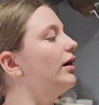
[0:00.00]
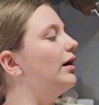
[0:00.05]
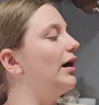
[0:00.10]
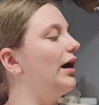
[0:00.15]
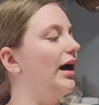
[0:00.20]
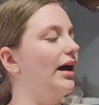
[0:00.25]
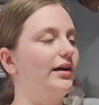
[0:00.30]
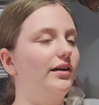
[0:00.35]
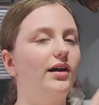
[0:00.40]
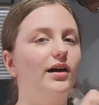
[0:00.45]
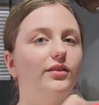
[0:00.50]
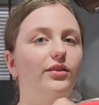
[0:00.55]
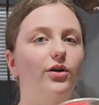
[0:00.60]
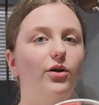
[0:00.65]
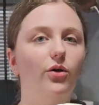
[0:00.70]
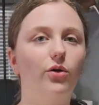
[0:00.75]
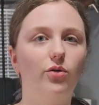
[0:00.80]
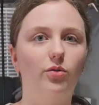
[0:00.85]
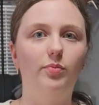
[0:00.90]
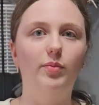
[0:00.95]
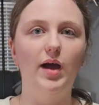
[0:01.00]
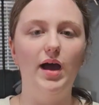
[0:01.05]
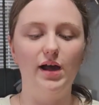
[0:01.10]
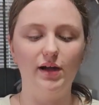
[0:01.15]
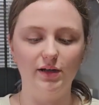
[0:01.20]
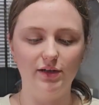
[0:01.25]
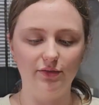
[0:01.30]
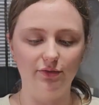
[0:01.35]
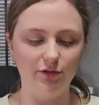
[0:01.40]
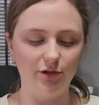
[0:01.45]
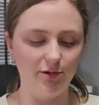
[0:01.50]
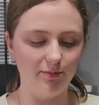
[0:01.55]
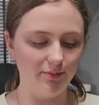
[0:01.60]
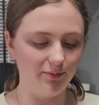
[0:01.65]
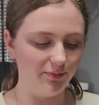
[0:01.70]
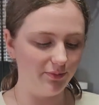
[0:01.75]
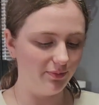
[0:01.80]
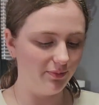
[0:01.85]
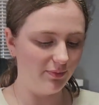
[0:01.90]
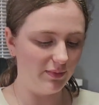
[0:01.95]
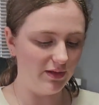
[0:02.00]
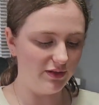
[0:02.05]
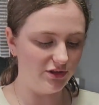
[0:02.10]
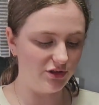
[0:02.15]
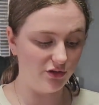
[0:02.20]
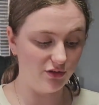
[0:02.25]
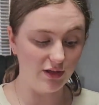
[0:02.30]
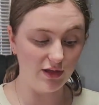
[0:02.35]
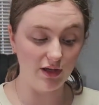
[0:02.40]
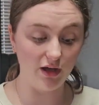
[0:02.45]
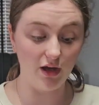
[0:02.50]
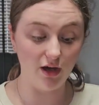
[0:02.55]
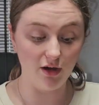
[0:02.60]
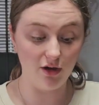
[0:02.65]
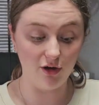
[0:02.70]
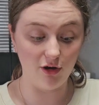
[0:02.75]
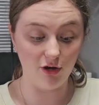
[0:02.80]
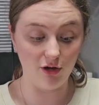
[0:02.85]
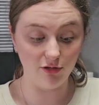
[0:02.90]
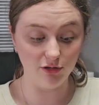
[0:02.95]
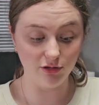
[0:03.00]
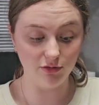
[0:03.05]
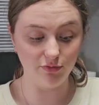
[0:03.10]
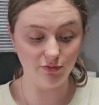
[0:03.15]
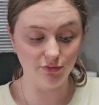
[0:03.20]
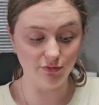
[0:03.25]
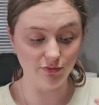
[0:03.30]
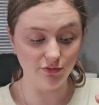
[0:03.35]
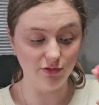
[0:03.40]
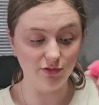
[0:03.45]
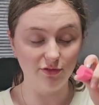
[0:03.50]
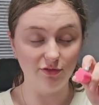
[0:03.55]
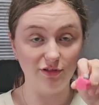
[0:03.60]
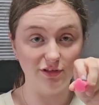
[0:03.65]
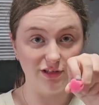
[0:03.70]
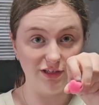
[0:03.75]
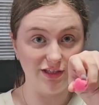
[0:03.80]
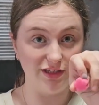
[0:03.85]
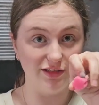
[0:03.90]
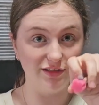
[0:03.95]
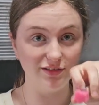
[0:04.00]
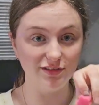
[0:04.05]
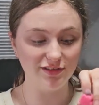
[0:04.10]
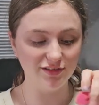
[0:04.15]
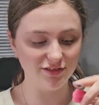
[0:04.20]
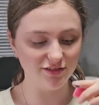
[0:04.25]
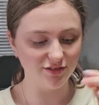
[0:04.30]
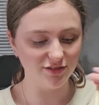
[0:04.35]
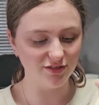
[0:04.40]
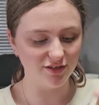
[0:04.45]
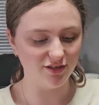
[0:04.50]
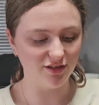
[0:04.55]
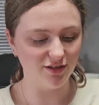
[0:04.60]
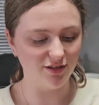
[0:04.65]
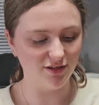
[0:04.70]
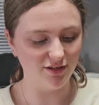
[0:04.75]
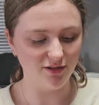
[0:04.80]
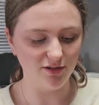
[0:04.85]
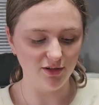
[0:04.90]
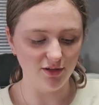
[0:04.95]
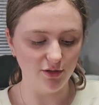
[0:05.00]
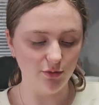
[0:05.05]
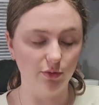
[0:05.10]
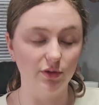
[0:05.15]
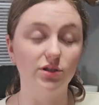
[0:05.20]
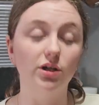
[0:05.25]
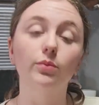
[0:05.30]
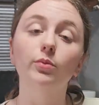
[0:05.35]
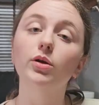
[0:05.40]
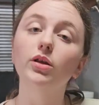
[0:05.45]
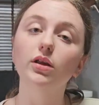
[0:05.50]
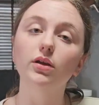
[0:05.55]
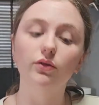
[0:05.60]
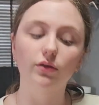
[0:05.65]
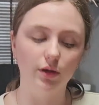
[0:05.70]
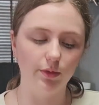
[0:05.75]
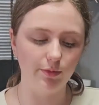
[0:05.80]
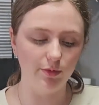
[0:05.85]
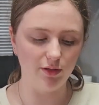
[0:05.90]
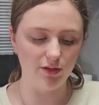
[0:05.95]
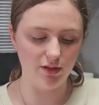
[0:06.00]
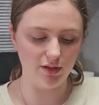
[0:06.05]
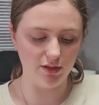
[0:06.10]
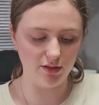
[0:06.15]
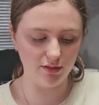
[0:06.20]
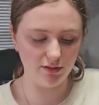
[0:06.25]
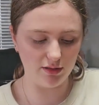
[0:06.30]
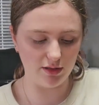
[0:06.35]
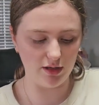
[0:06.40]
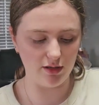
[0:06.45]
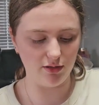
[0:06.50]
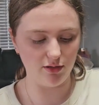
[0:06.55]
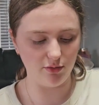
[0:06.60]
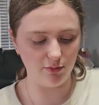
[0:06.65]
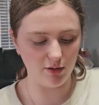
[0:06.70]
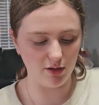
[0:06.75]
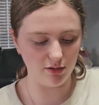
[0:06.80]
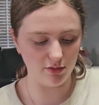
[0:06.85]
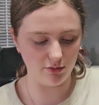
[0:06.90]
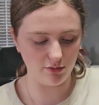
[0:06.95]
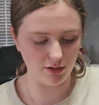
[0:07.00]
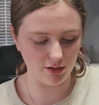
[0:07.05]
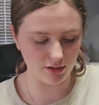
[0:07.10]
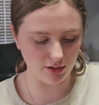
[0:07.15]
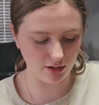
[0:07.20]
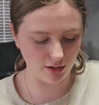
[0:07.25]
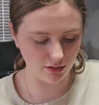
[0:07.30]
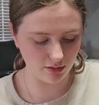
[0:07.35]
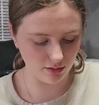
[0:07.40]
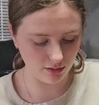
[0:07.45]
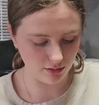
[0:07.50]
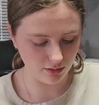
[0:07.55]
I got the whole pack of them. So they got all of these, which I'm really glad we did. Thank you, by the way, Dad.